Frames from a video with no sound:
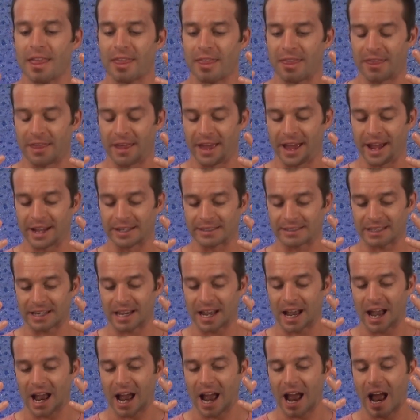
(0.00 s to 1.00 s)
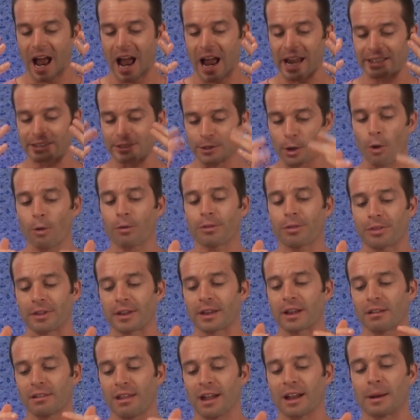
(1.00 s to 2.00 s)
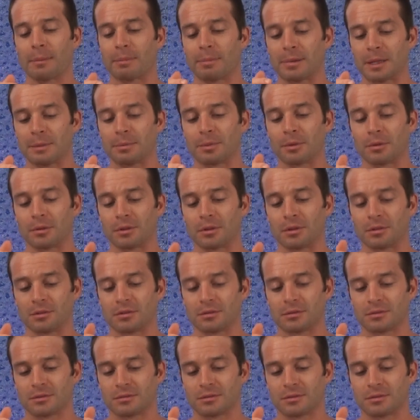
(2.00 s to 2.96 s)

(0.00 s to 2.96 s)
that I don't think a lot of people,